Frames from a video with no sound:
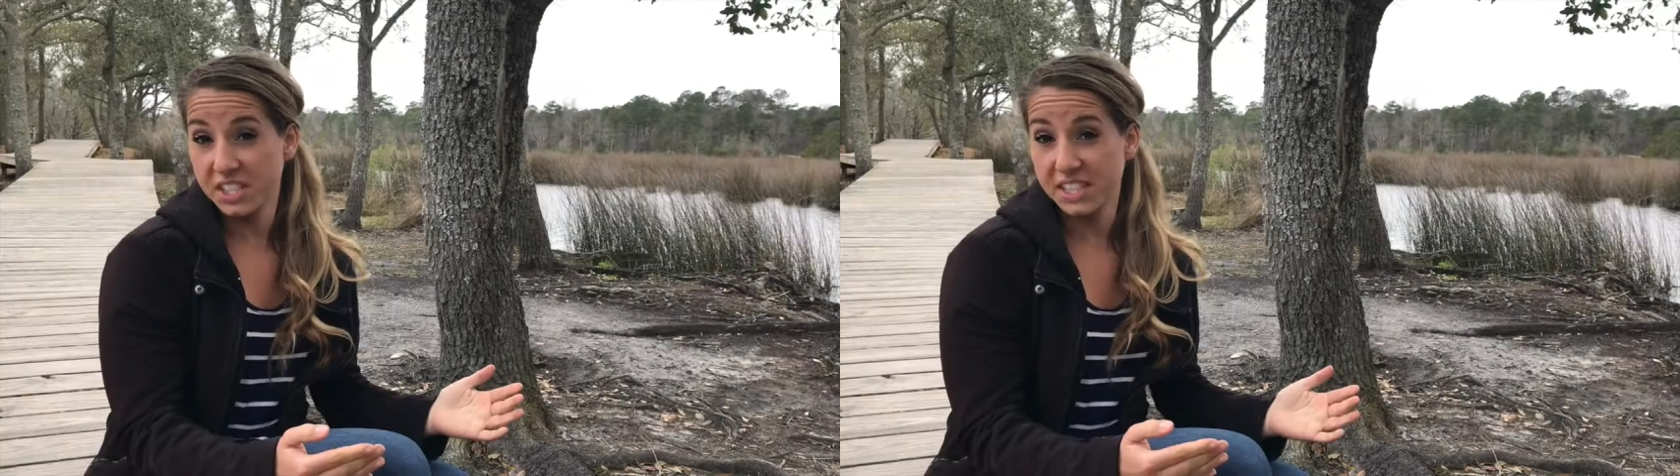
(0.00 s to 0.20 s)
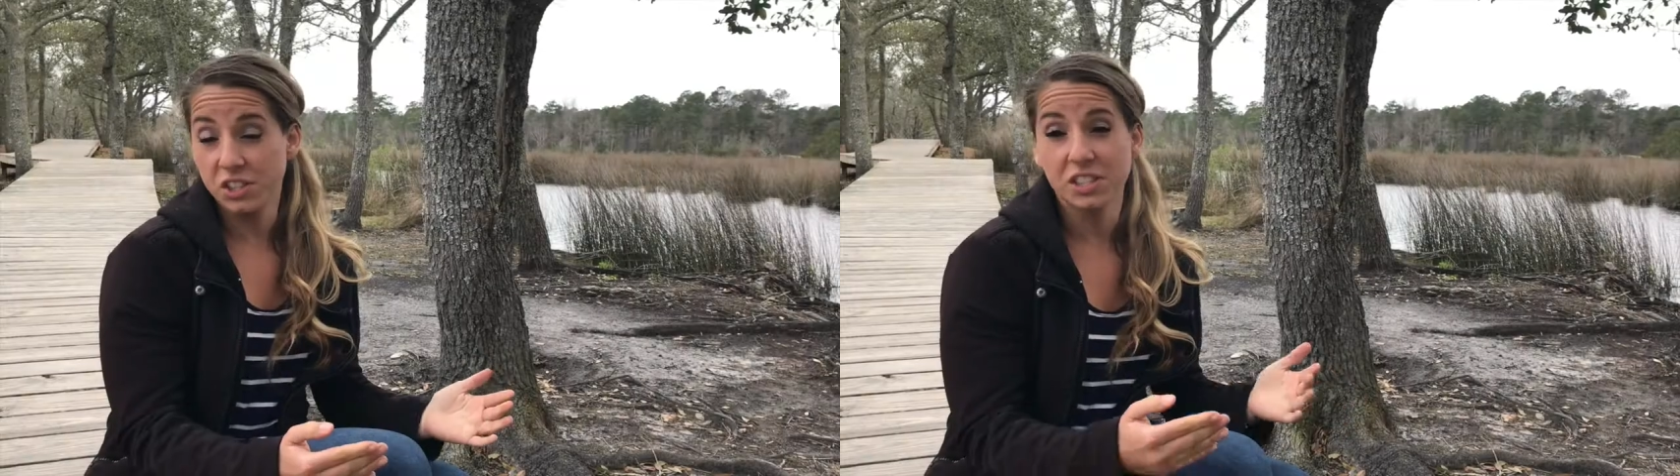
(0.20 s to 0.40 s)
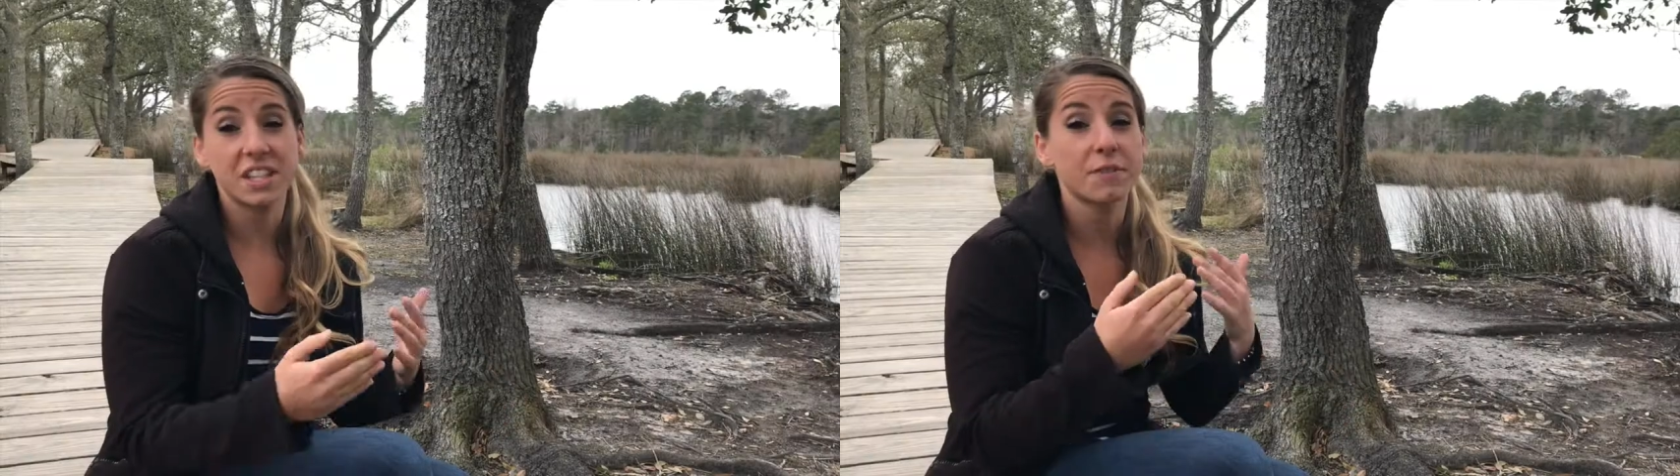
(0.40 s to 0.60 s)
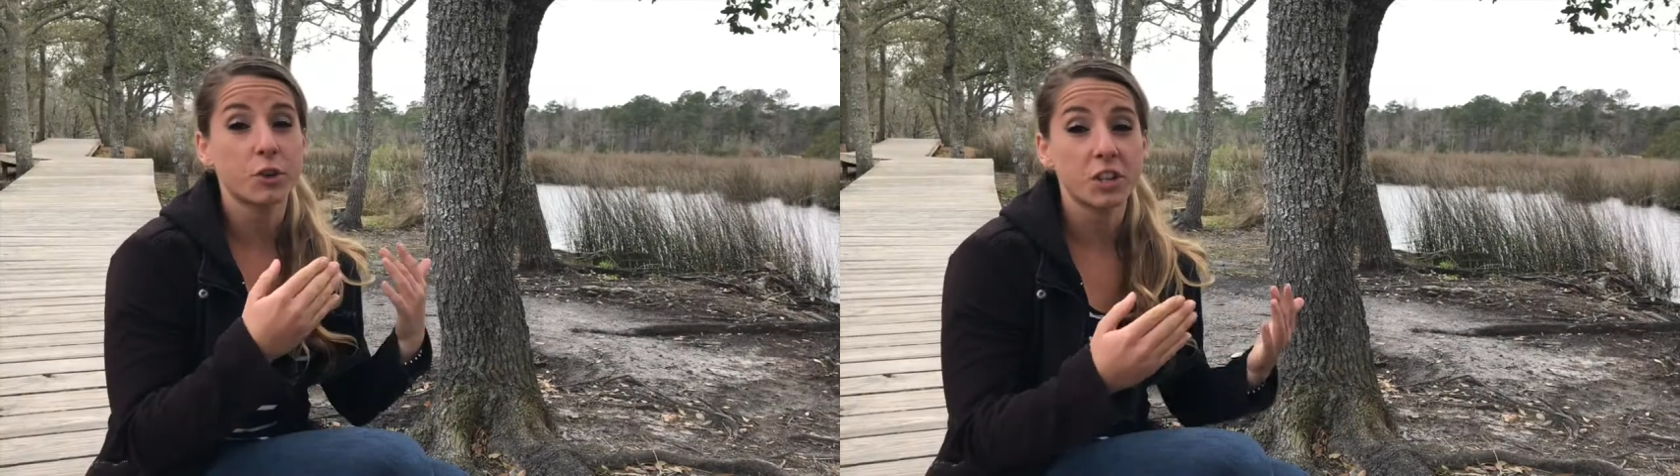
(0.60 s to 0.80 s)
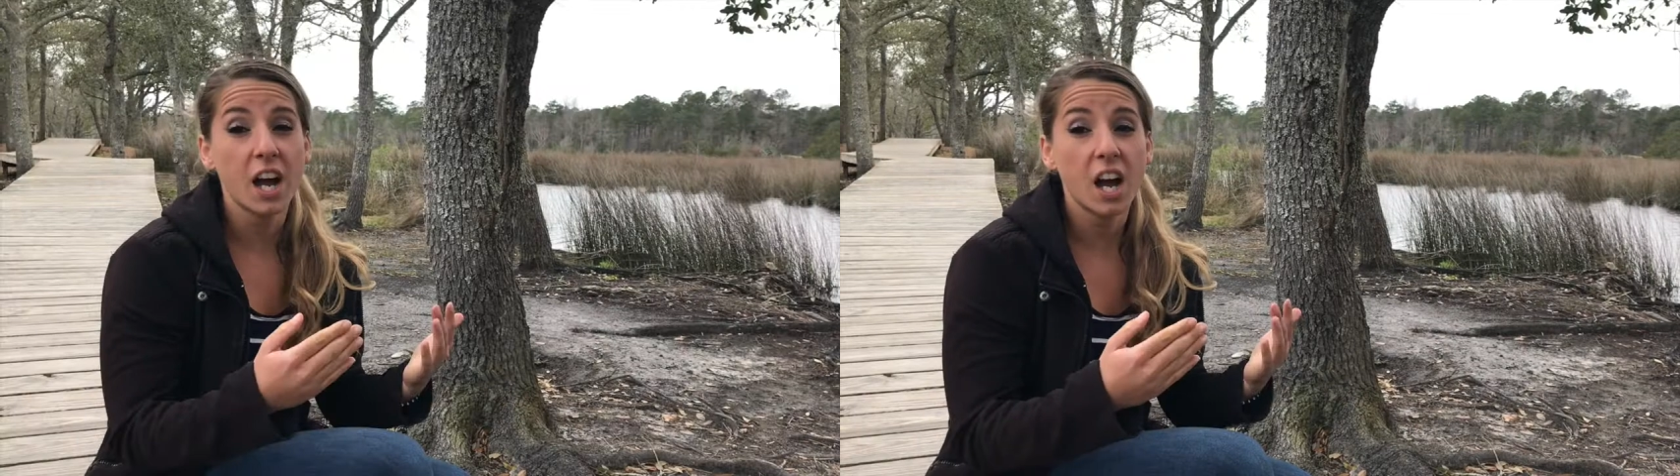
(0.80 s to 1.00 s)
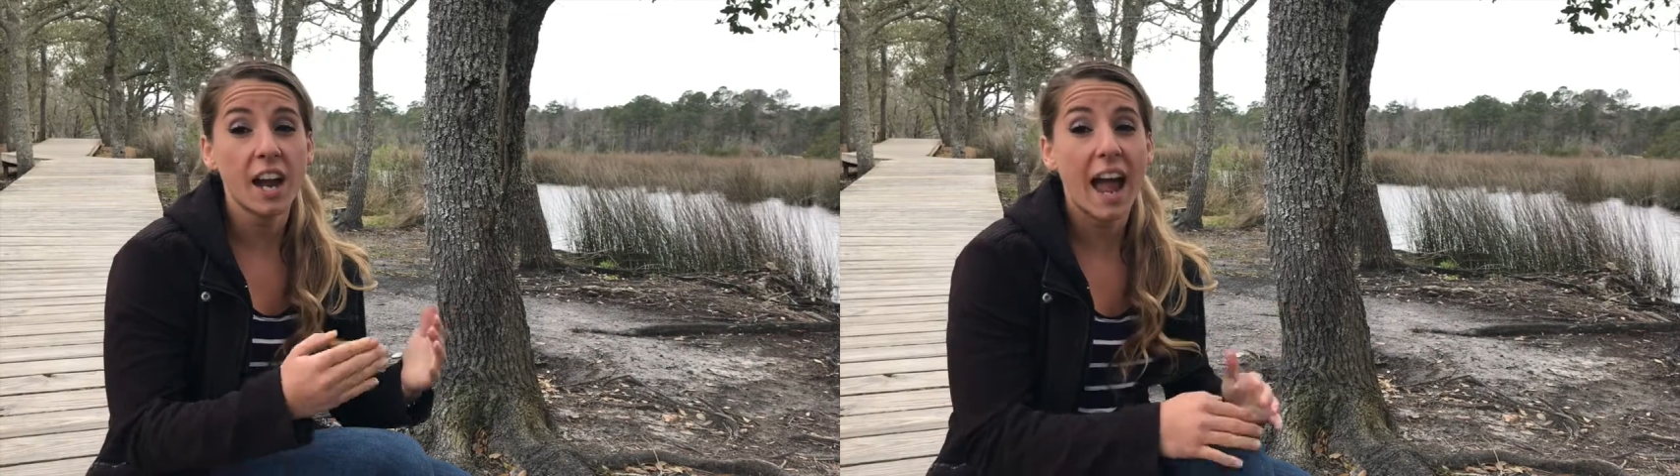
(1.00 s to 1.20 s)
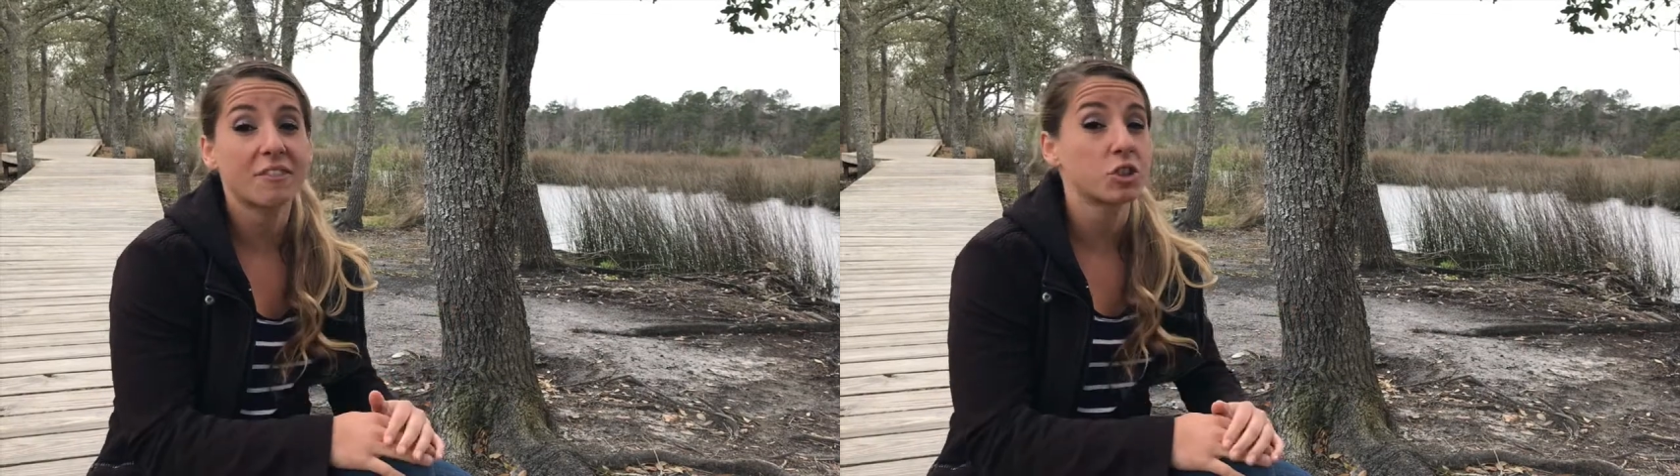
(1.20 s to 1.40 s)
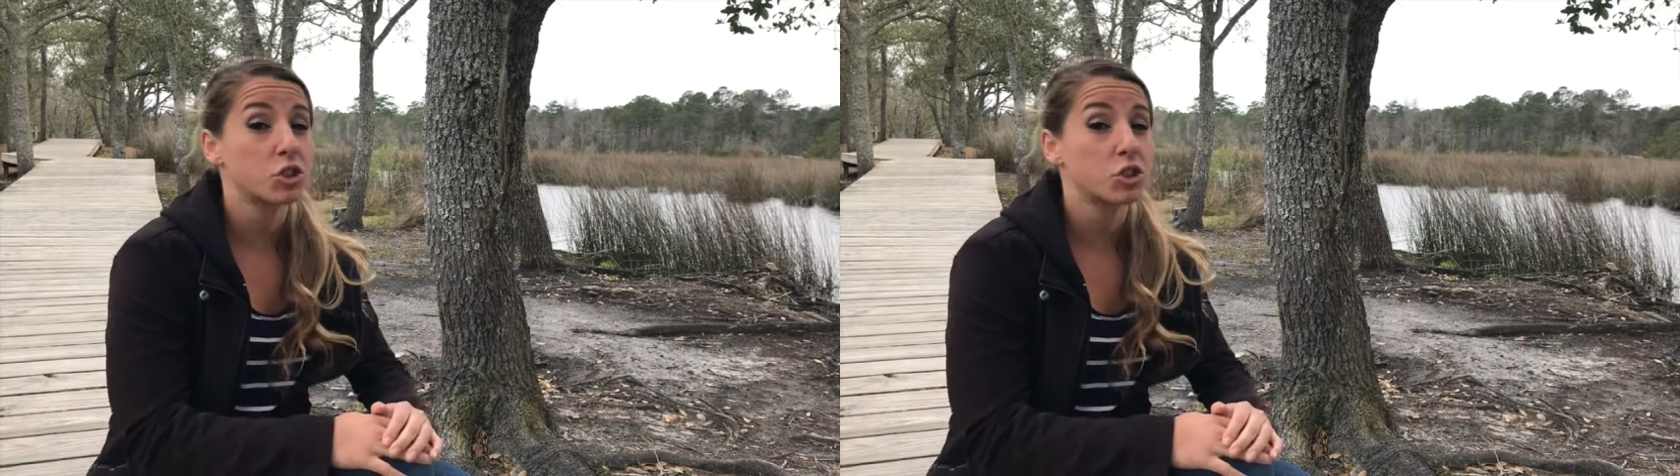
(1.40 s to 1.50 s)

of seals leave their young after